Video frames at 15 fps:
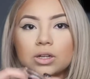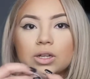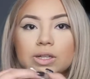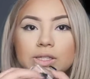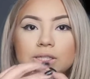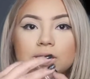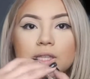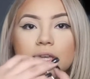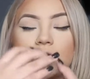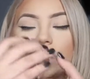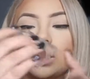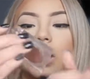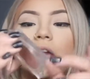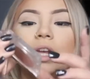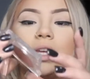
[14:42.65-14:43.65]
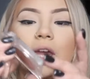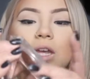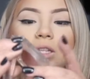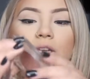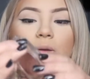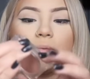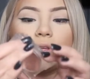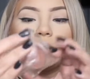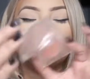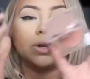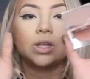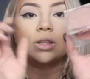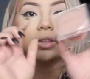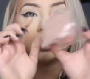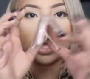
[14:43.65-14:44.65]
It's the KKW in